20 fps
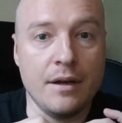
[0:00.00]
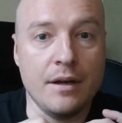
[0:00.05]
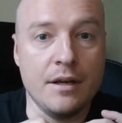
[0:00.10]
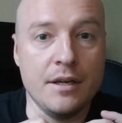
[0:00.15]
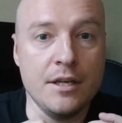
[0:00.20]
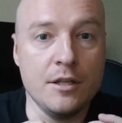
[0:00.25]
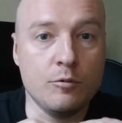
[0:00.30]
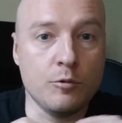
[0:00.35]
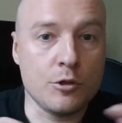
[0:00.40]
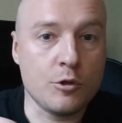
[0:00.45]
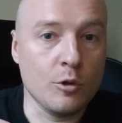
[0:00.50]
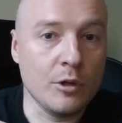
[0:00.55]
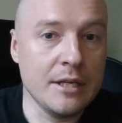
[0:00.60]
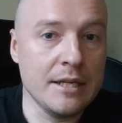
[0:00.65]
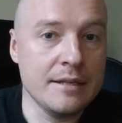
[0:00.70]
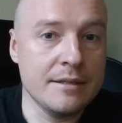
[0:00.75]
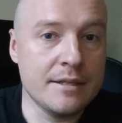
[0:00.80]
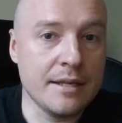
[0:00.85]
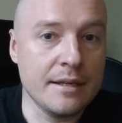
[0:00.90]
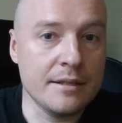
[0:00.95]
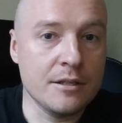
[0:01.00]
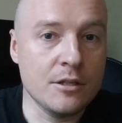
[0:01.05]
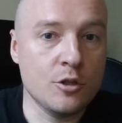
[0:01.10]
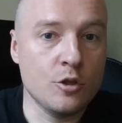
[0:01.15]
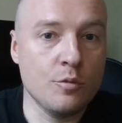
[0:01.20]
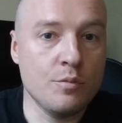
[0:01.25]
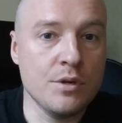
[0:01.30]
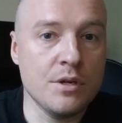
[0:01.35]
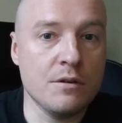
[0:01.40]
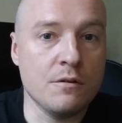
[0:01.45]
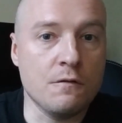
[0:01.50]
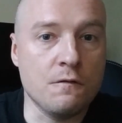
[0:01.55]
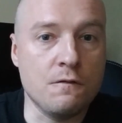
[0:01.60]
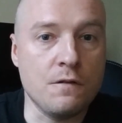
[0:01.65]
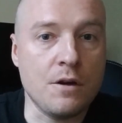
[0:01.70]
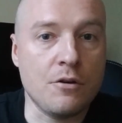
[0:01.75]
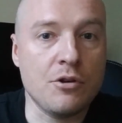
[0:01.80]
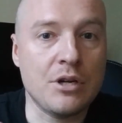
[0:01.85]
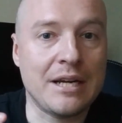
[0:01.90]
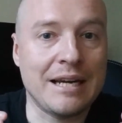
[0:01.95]
It was only intended to be
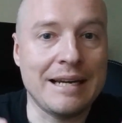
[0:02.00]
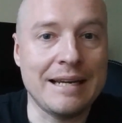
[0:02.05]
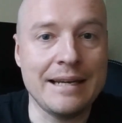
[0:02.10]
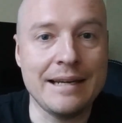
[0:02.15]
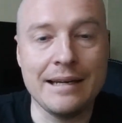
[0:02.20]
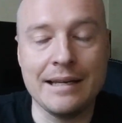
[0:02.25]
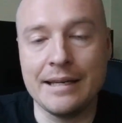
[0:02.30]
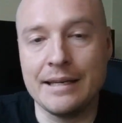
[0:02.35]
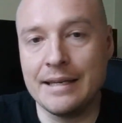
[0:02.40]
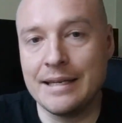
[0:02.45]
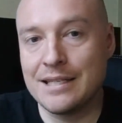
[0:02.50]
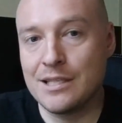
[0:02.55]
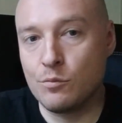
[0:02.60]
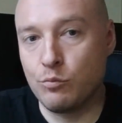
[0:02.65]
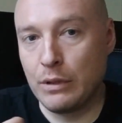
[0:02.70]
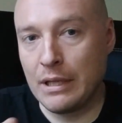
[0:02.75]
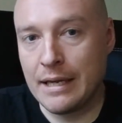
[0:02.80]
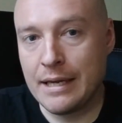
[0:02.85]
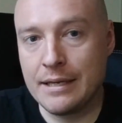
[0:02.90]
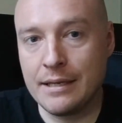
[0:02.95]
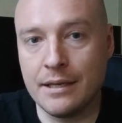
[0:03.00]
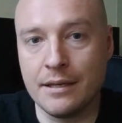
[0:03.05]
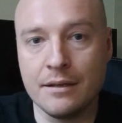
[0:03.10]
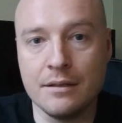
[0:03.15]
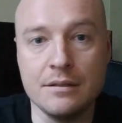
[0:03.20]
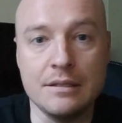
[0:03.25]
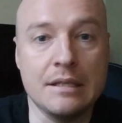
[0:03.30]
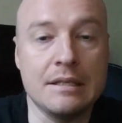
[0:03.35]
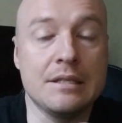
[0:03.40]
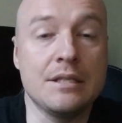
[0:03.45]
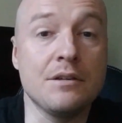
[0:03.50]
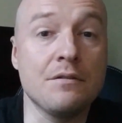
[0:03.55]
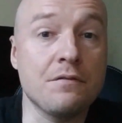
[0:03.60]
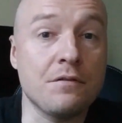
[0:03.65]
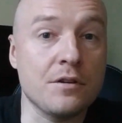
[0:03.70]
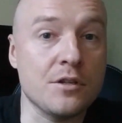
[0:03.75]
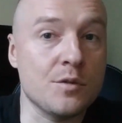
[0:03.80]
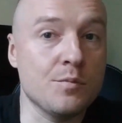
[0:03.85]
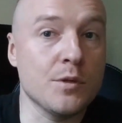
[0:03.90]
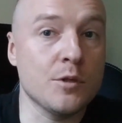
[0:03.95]
very clearly explaining the
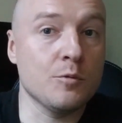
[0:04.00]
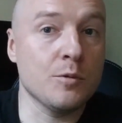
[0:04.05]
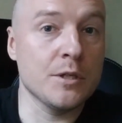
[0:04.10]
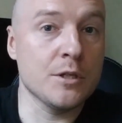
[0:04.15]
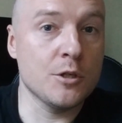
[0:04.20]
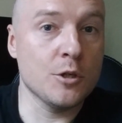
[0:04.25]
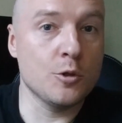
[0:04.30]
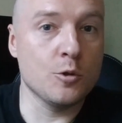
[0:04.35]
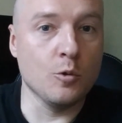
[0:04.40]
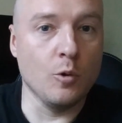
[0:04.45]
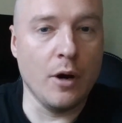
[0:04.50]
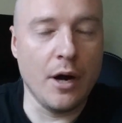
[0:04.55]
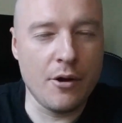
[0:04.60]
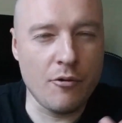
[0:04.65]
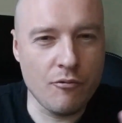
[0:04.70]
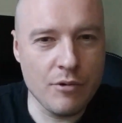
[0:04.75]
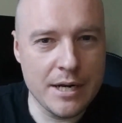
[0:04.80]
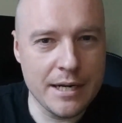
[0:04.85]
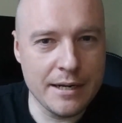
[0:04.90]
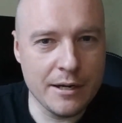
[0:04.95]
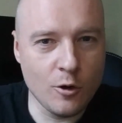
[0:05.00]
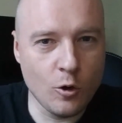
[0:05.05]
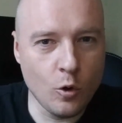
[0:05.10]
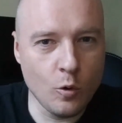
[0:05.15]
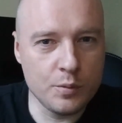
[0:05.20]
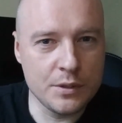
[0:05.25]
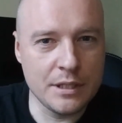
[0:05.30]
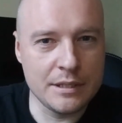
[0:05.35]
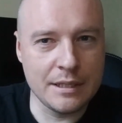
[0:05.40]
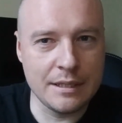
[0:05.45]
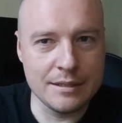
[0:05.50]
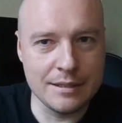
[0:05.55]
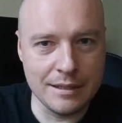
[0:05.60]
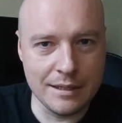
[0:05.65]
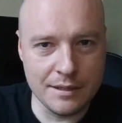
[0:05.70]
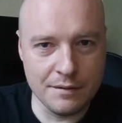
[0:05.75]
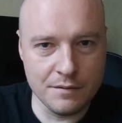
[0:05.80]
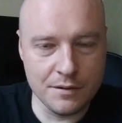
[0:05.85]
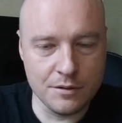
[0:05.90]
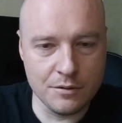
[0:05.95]
difference between the two. I really hope that I
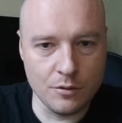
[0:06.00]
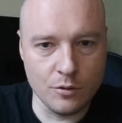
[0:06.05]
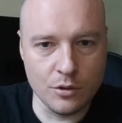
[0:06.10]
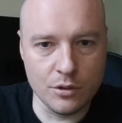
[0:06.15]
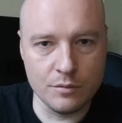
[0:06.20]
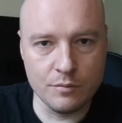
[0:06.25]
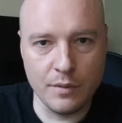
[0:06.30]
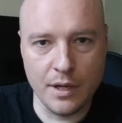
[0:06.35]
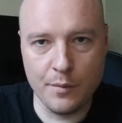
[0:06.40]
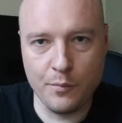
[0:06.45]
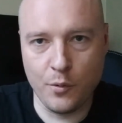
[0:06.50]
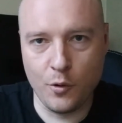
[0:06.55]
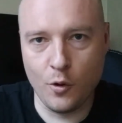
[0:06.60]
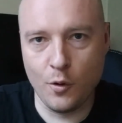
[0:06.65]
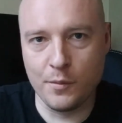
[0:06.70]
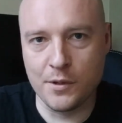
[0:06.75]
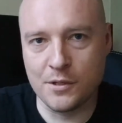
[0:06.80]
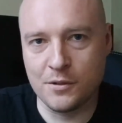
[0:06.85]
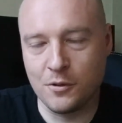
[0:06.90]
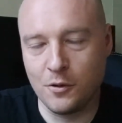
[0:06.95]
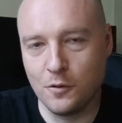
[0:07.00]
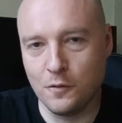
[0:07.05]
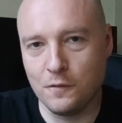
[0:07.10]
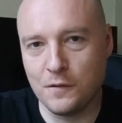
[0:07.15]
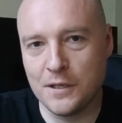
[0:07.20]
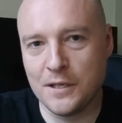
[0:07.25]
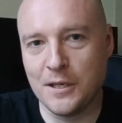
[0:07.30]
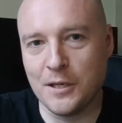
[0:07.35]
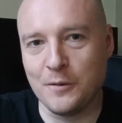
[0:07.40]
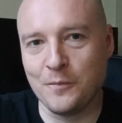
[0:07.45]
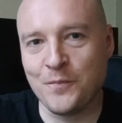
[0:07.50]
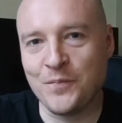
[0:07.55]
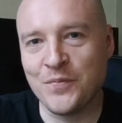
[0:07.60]
delivered on my promise over here.